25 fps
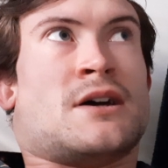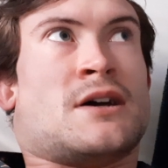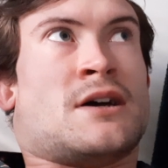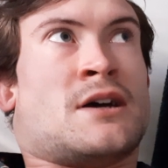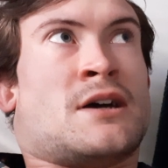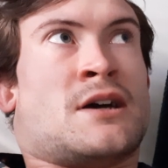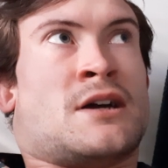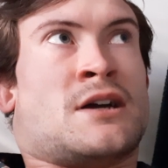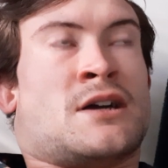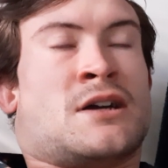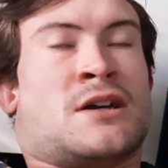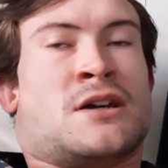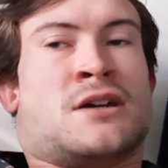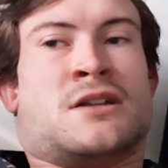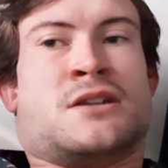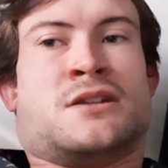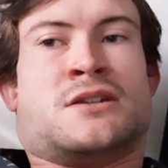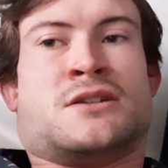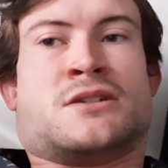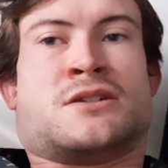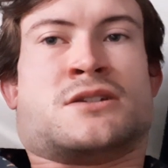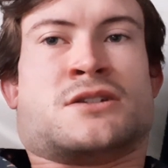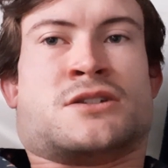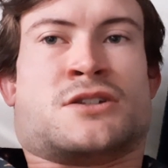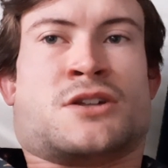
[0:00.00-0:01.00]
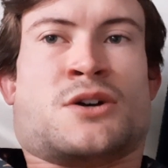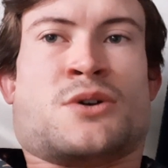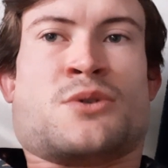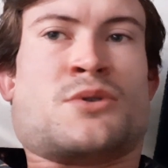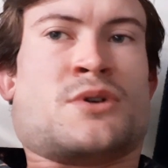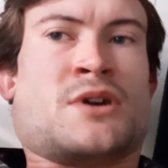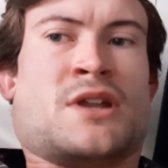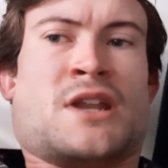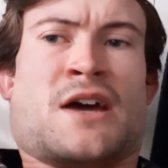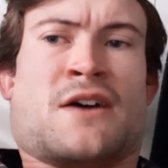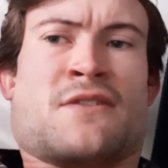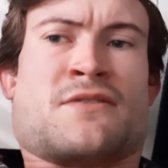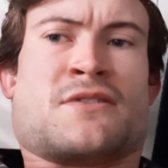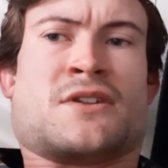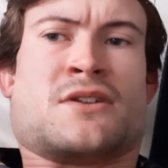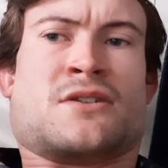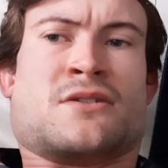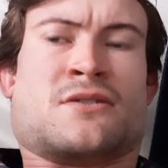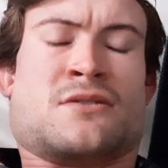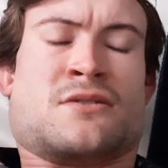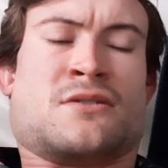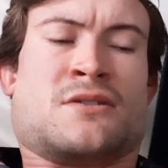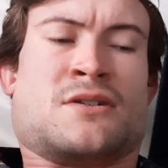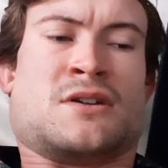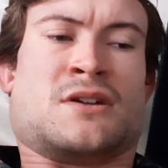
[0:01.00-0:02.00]
And so all you'd have to
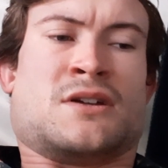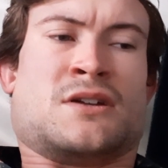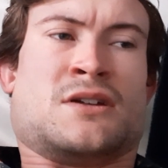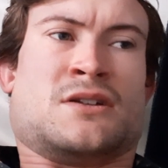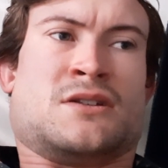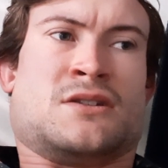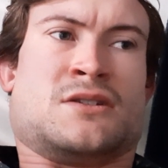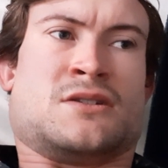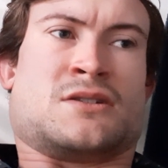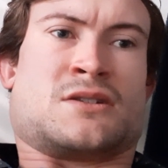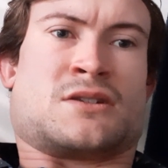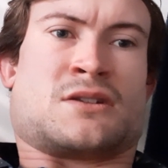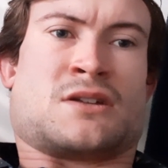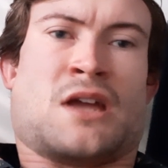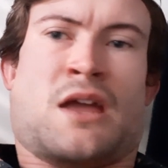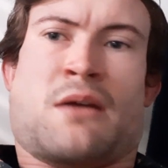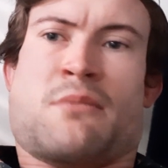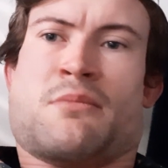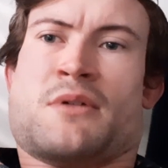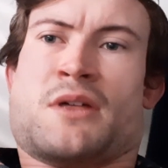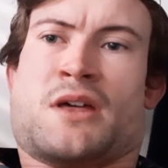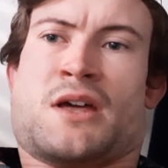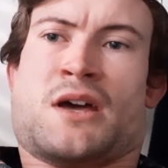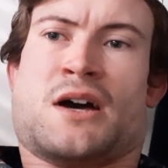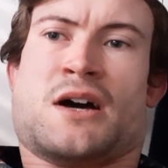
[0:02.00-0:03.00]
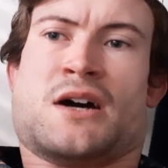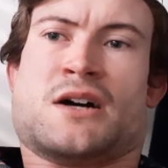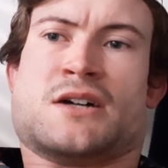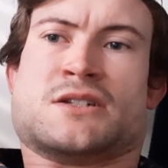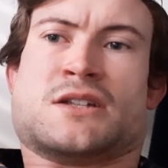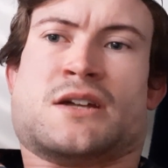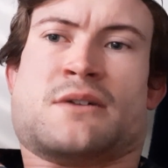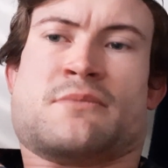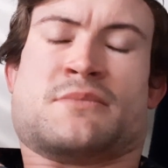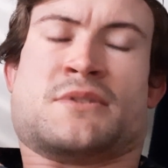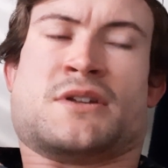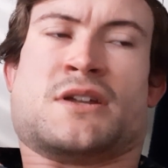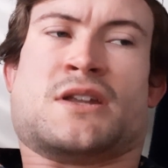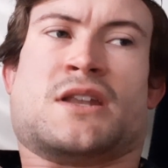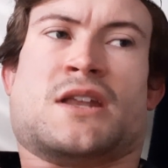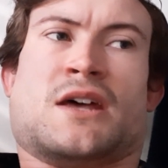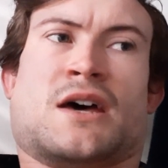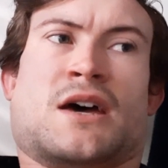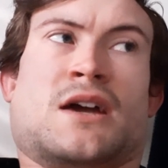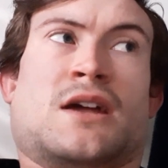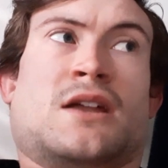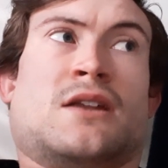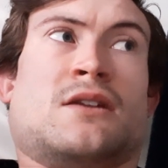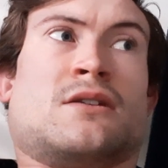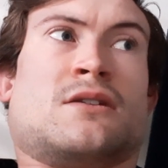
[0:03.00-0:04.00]
do is keep the cars up to
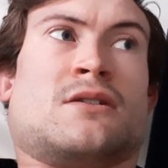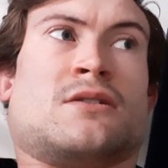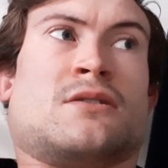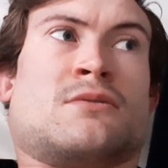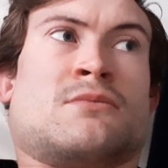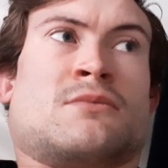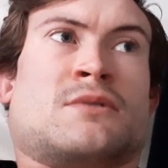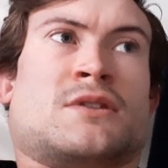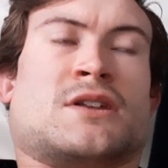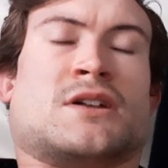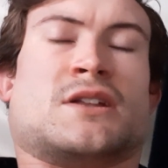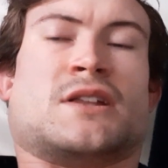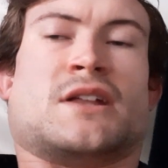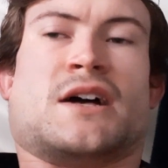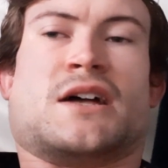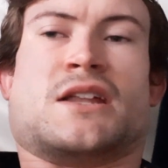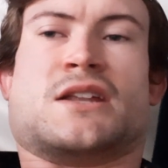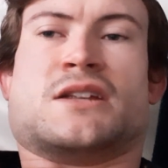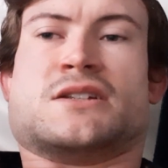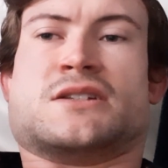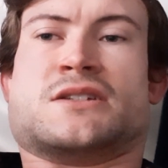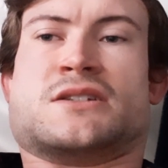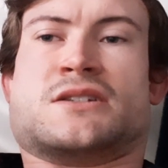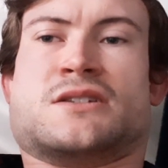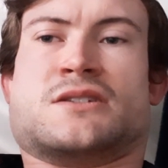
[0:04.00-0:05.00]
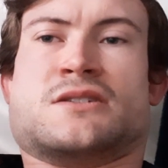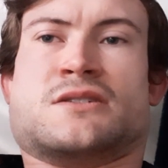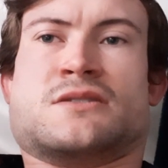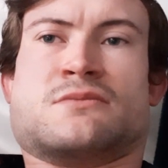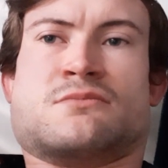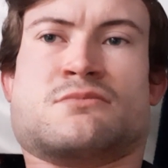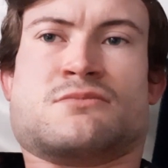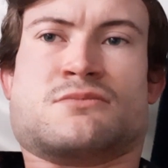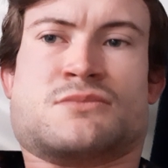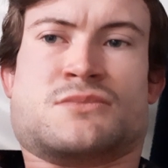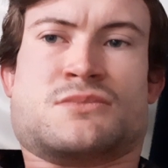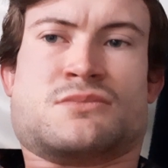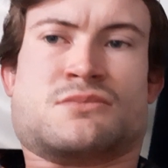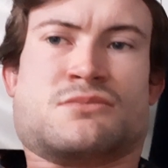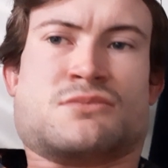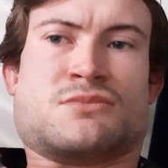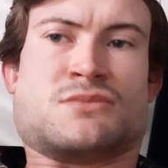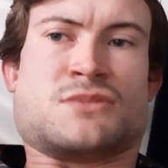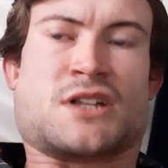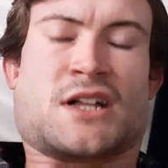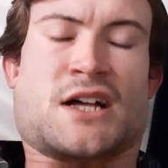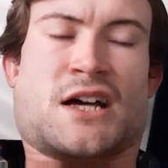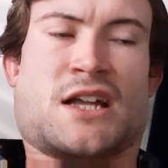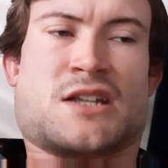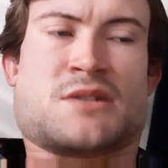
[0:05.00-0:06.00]
date with the latest
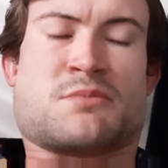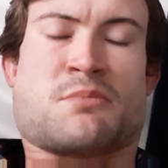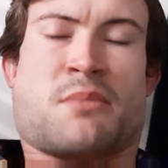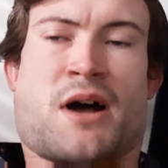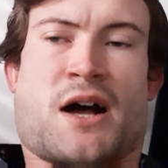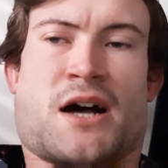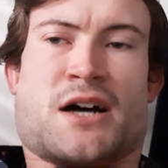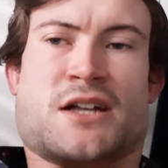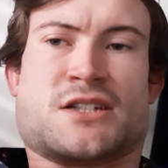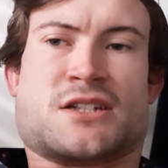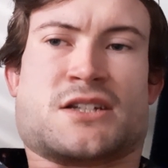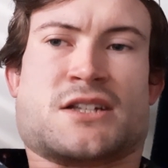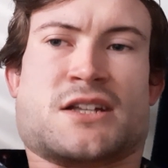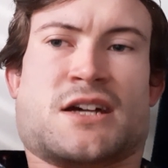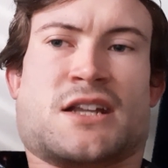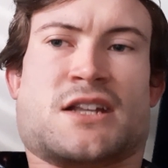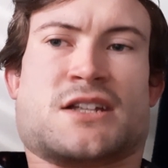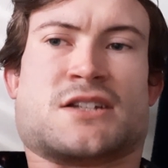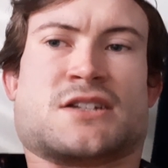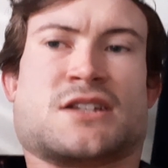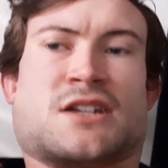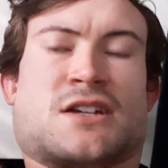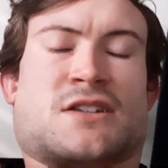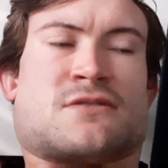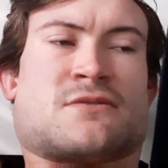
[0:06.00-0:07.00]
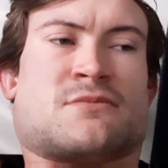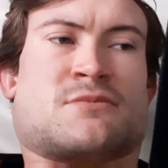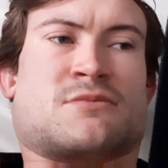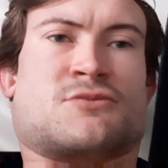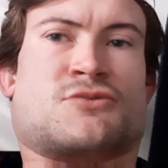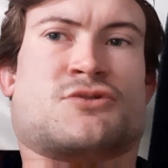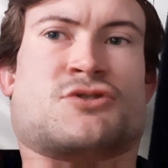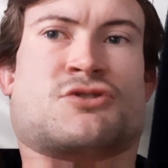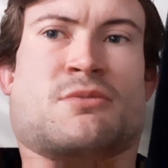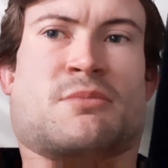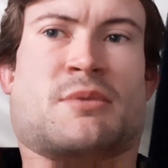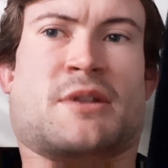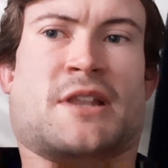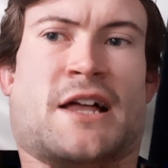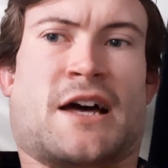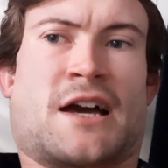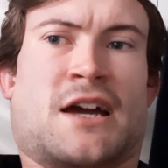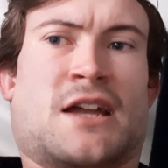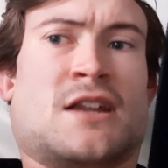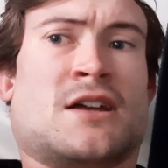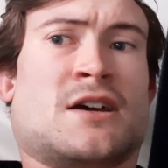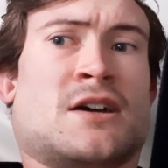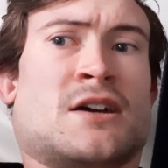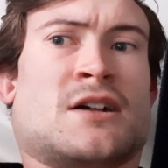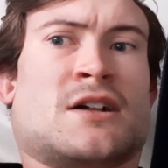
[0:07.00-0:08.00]
parts, latest things from
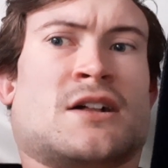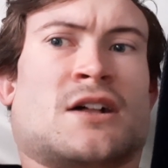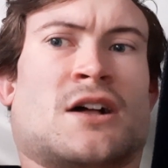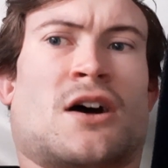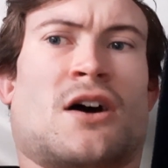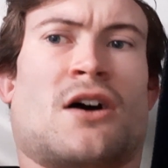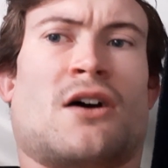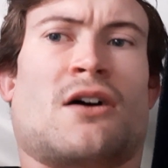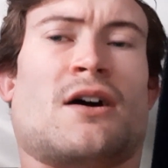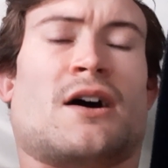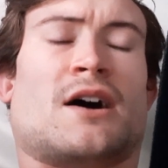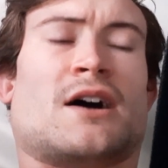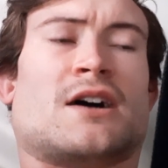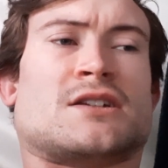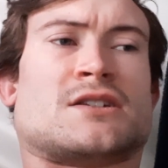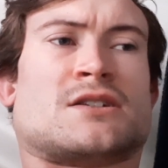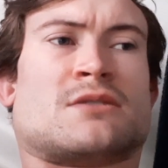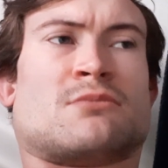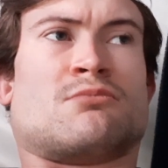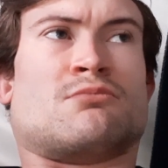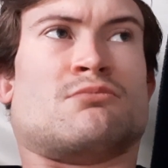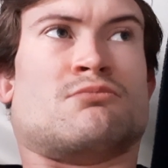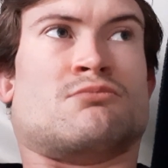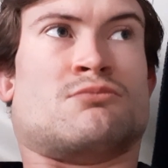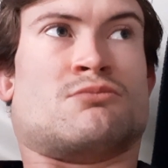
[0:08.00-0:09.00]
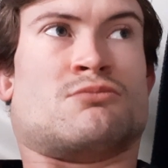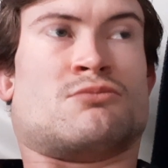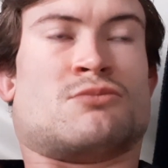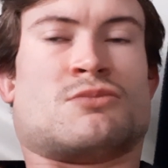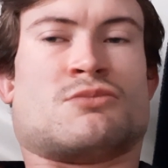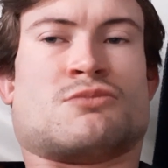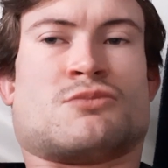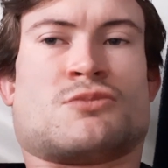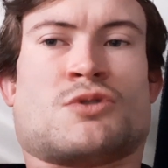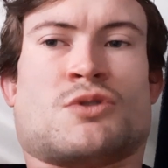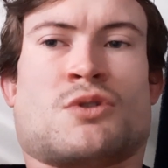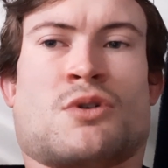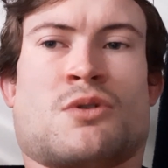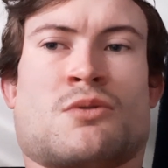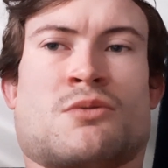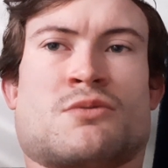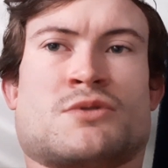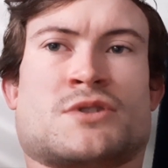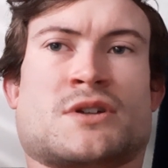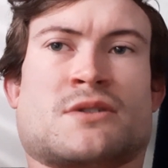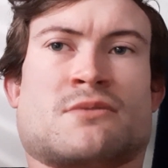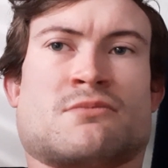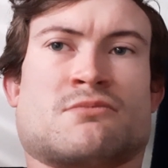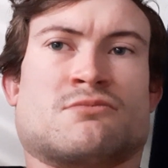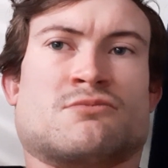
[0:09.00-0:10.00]
AAA, hire some
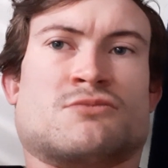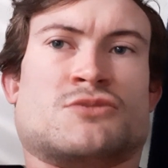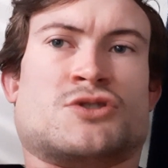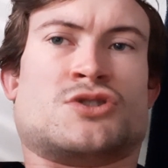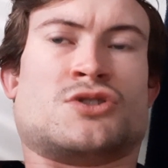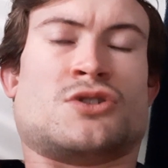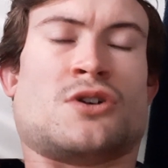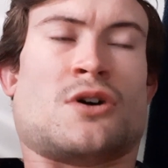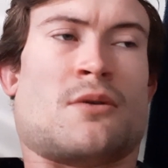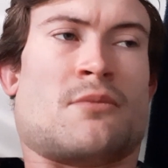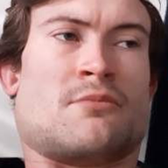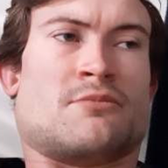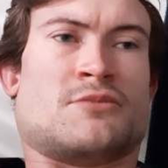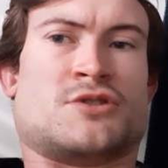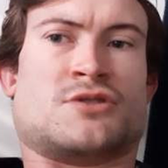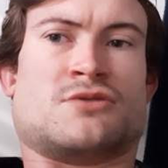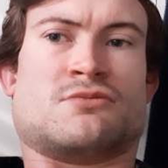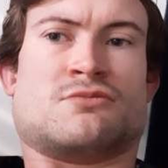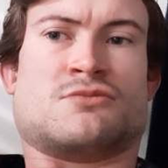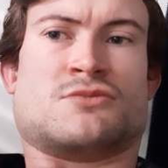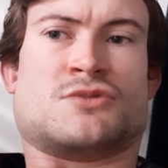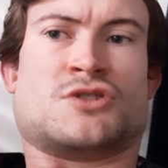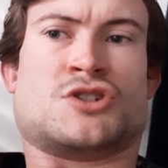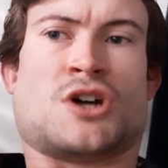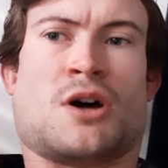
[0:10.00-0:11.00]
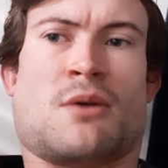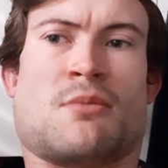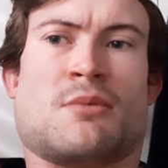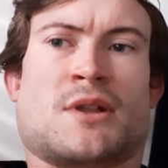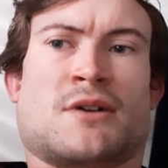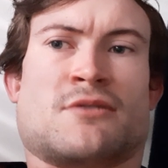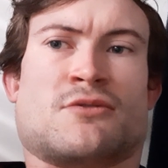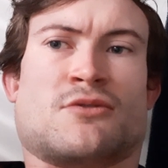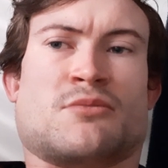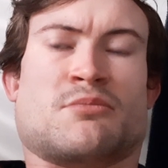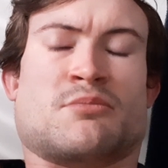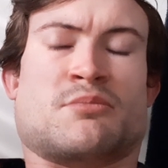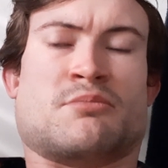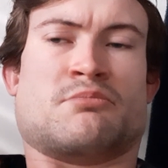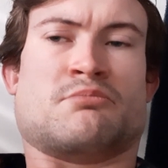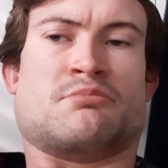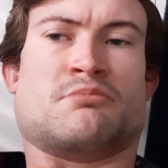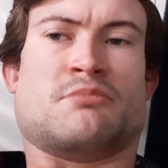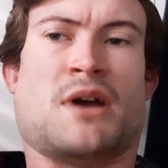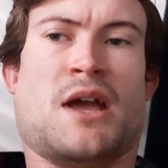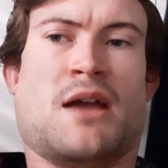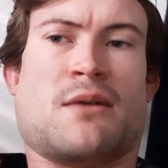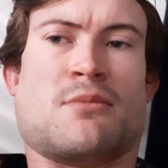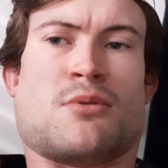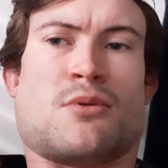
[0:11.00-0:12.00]
top level
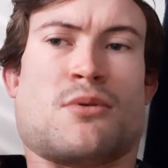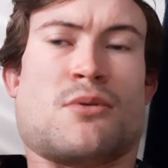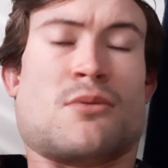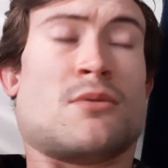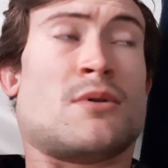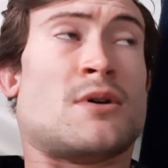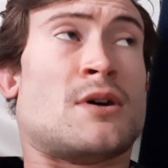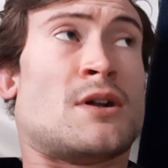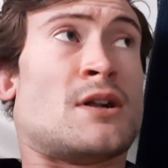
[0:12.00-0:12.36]
people,